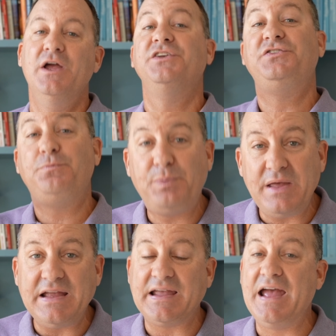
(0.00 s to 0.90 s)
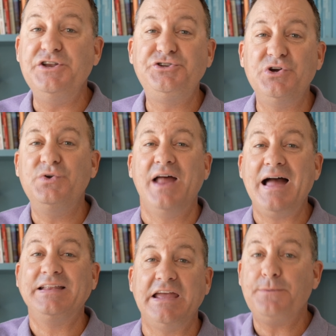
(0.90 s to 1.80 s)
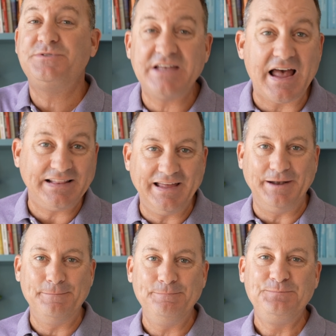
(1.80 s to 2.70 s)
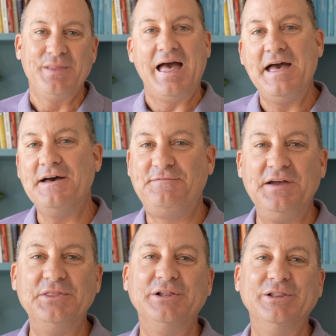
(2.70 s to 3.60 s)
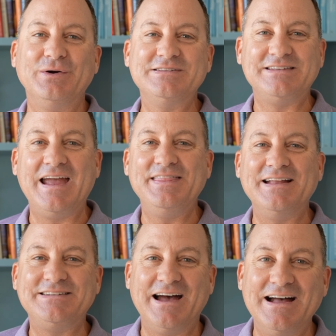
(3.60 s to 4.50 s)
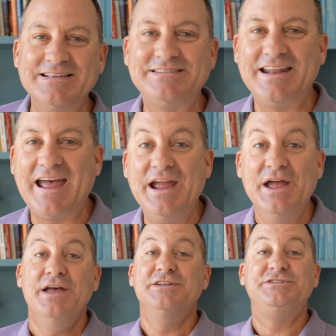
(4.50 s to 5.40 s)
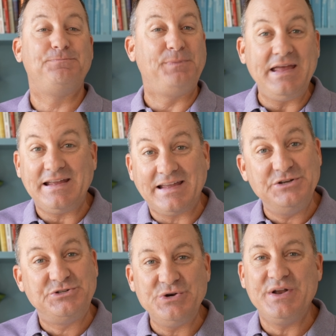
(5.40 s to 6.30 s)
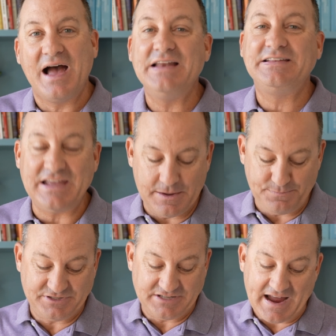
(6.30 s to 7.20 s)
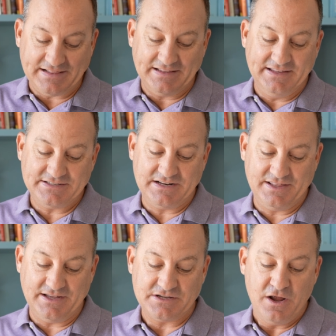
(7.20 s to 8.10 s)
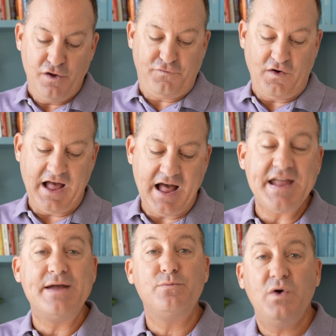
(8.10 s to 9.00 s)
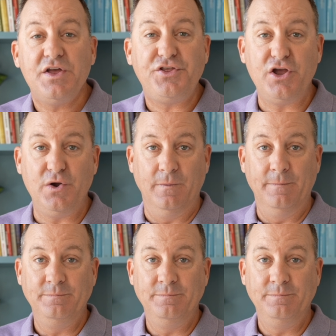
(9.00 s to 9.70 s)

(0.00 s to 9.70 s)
Speak and do not keep silent. I feel the Lord saying that to us today. Speak and do not keep silent. Listen to this. For I am with you.